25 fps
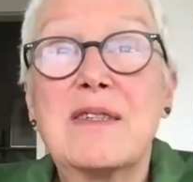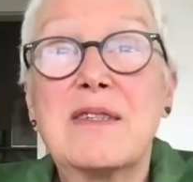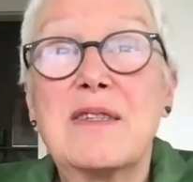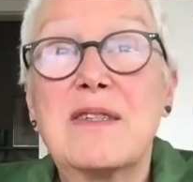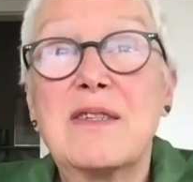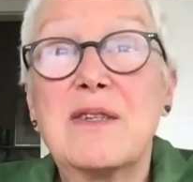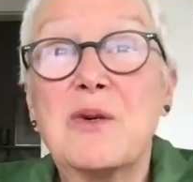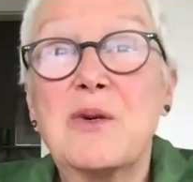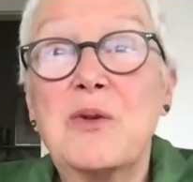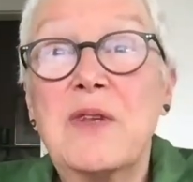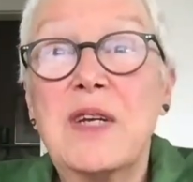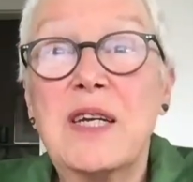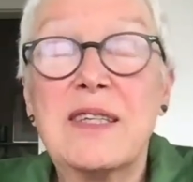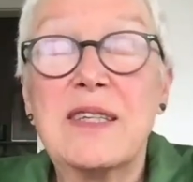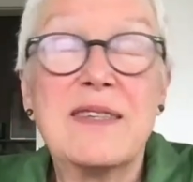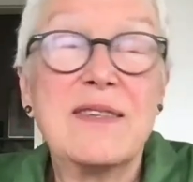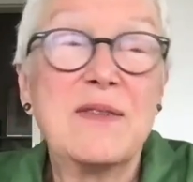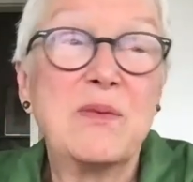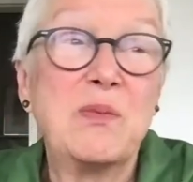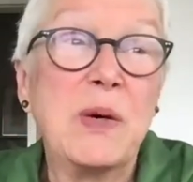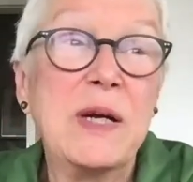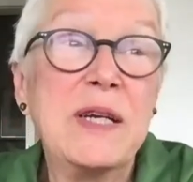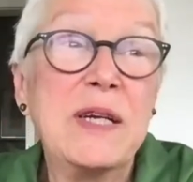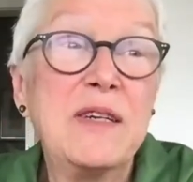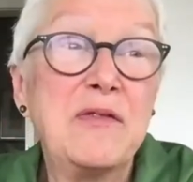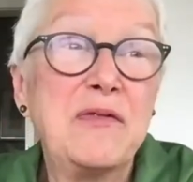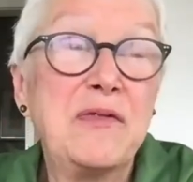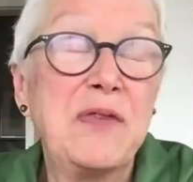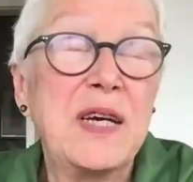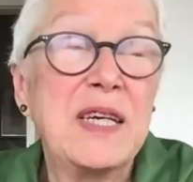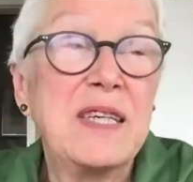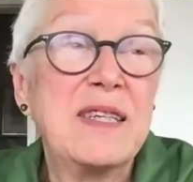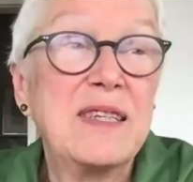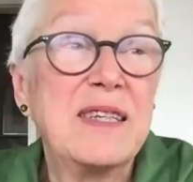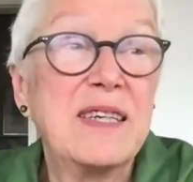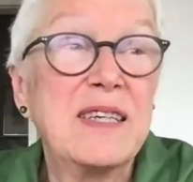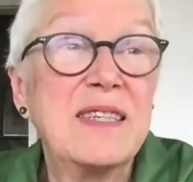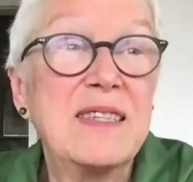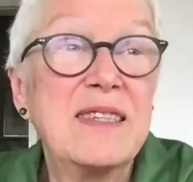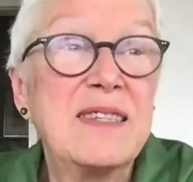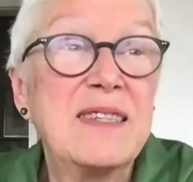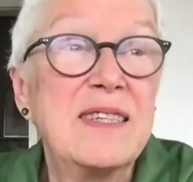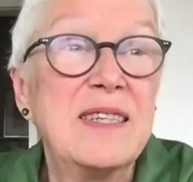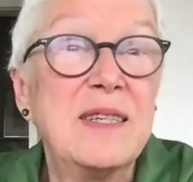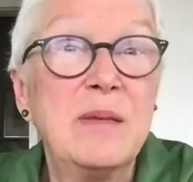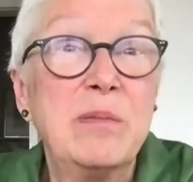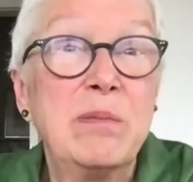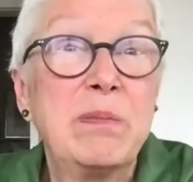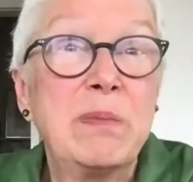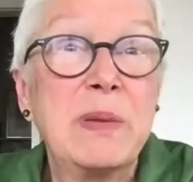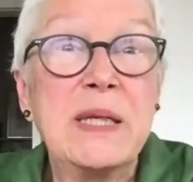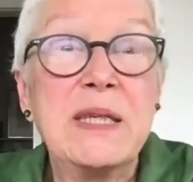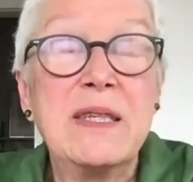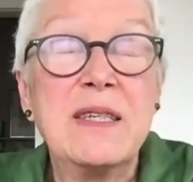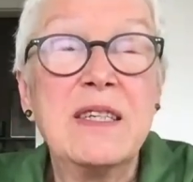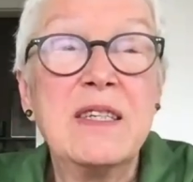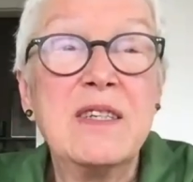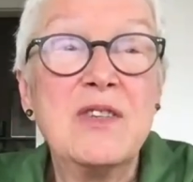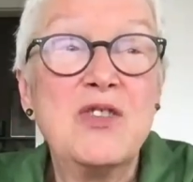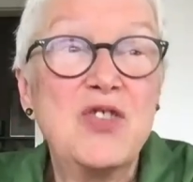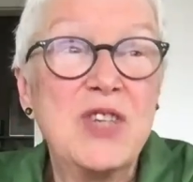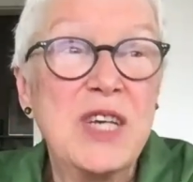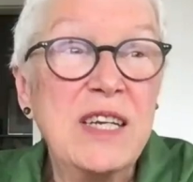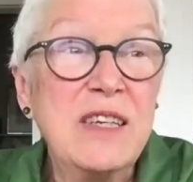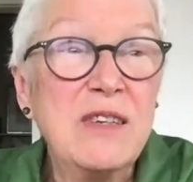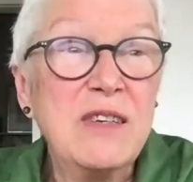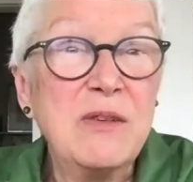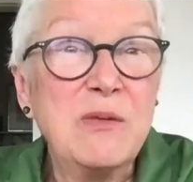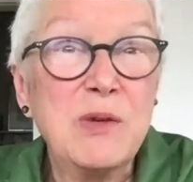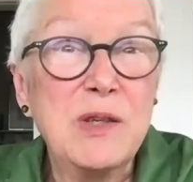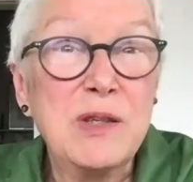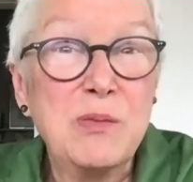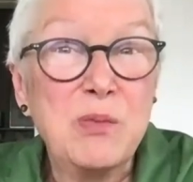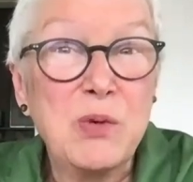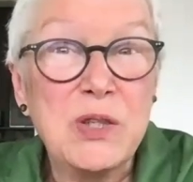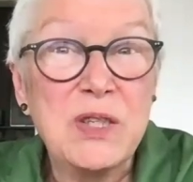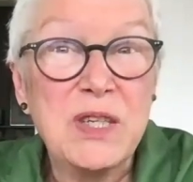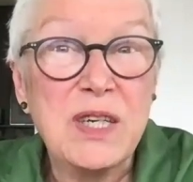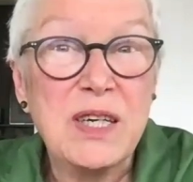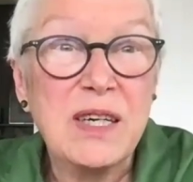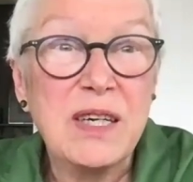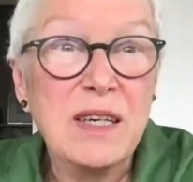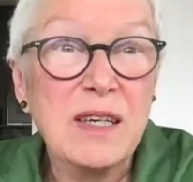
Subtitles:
So that's one effect I see. But in general, what